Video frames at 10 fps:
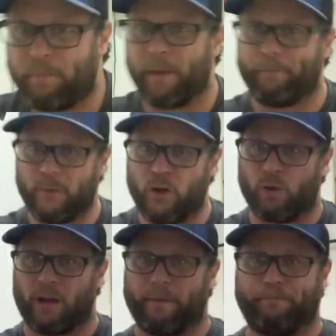but you know
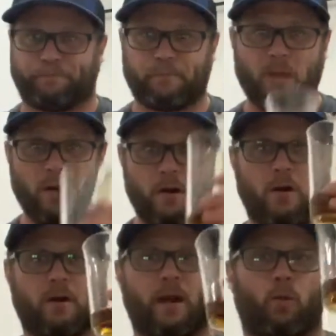what I mean.
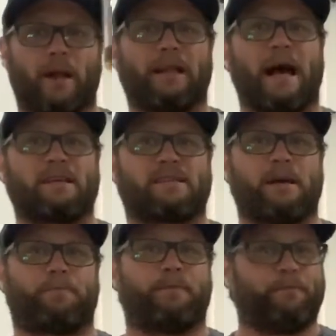Okay, one last
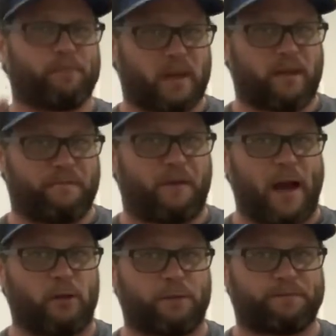sip,
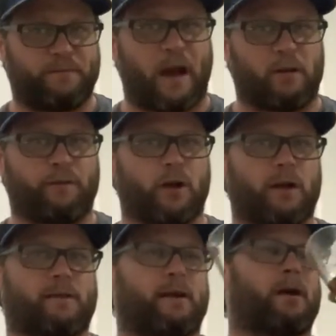final
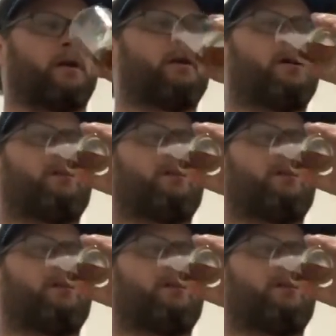verdict here.